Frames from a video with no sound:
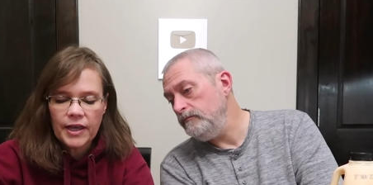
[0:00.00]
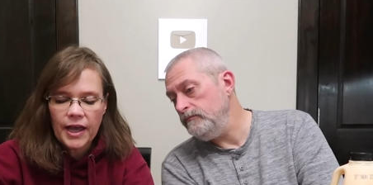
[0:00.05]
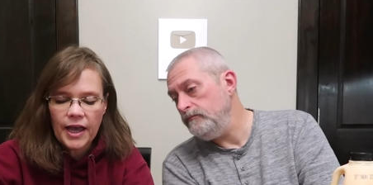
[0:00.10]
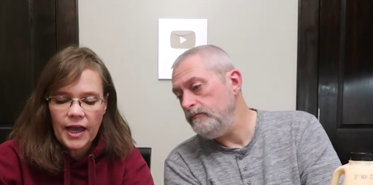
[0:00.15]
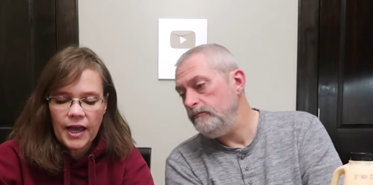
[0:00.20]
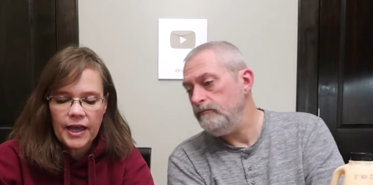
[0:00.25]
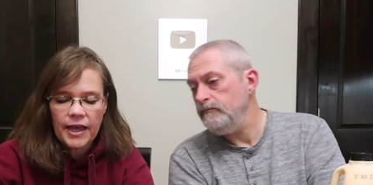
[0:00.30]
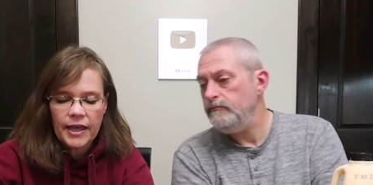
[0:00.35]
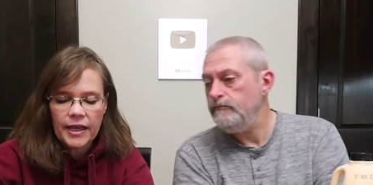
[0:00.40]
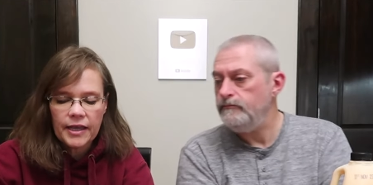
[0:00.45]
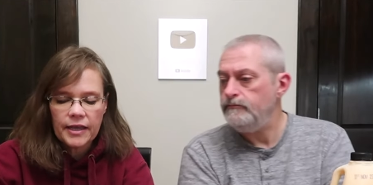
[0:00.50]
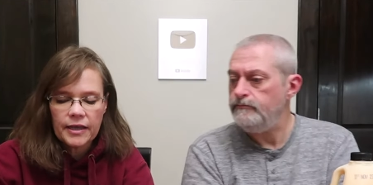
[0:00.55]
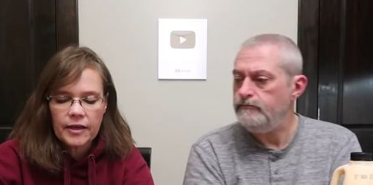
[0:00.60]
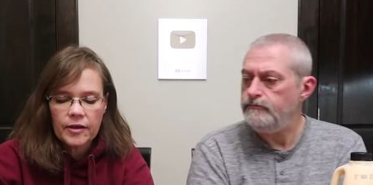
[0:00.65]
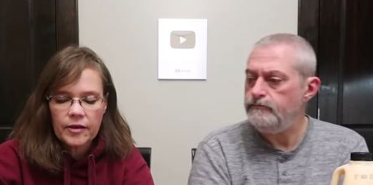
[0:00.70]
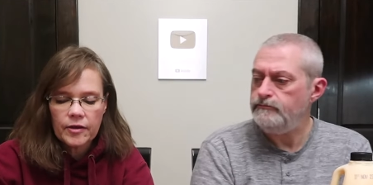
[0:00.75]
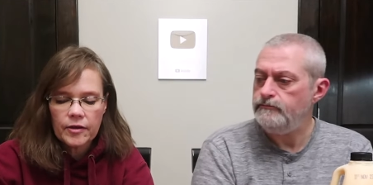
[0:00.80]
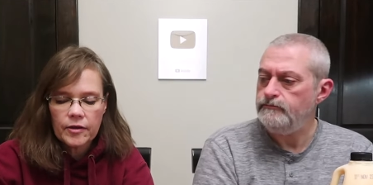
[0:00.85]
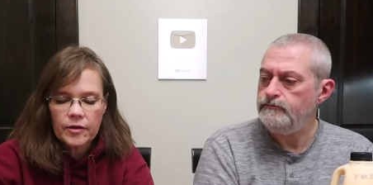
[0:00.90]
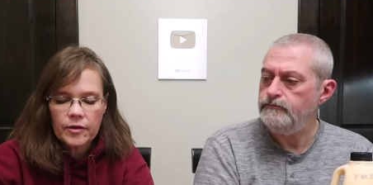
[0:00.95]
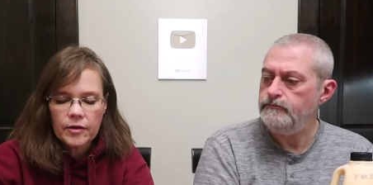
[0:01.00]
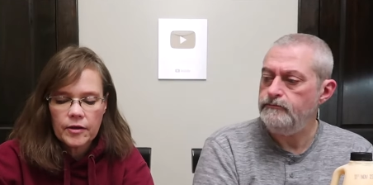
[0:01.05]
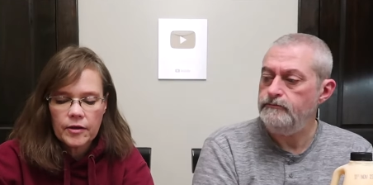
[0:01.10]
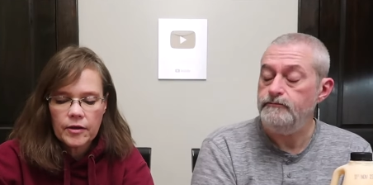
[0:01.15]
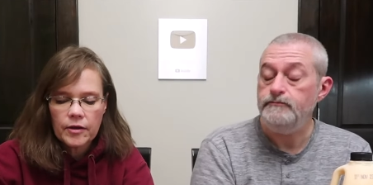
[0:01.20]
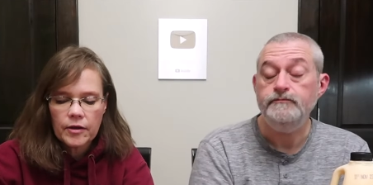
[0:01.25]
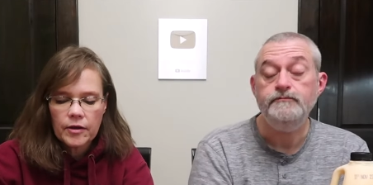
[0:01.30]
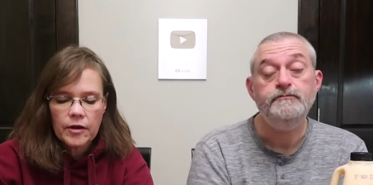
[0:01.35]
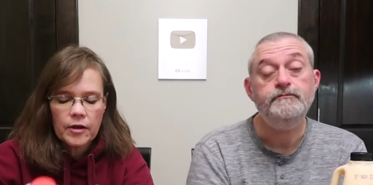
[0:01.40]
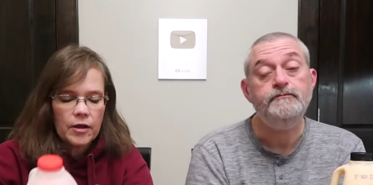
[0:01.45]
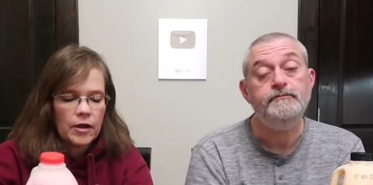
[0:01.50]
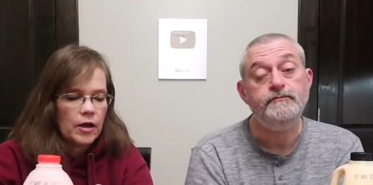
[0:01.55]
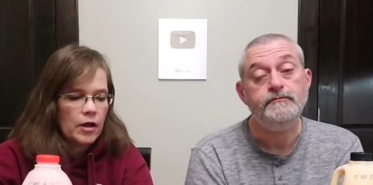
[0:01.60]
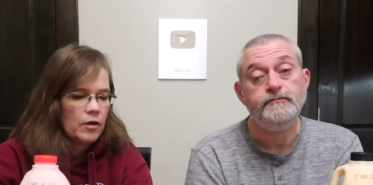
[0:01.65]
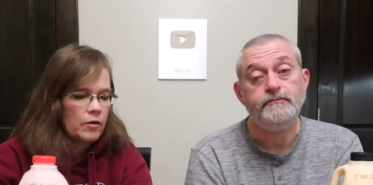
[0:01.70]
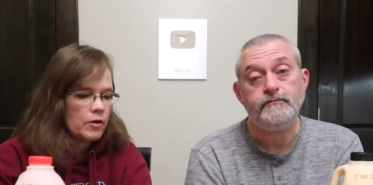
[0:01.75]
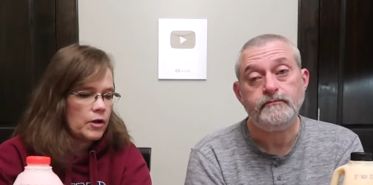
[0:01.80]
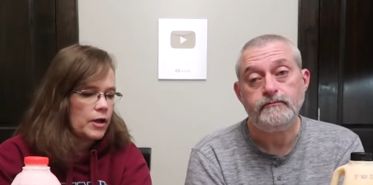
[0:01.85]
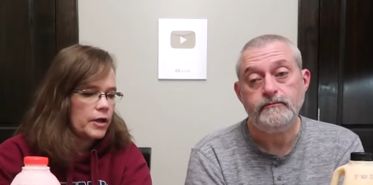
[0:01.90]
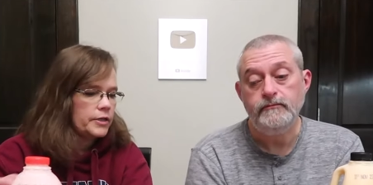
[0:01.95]
Speaker 1: cake. Hmm.
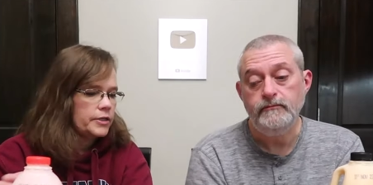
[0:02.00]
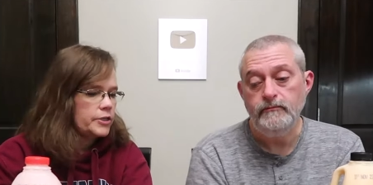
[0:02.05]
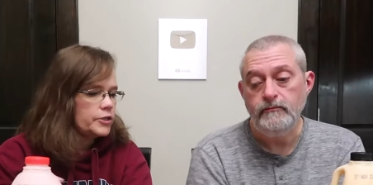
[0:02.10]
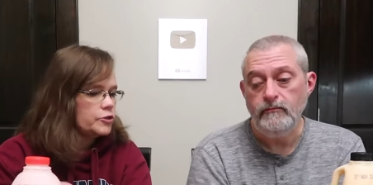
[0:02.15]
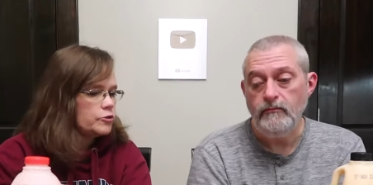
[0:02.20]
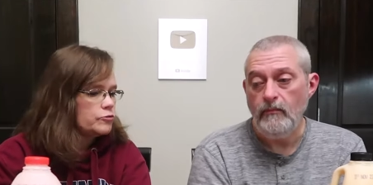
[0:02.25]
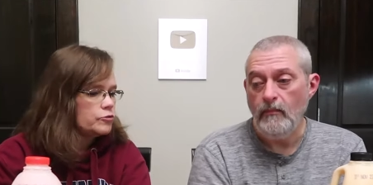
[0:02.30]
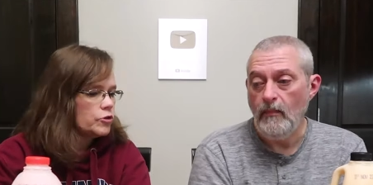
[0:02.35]
Okay, did you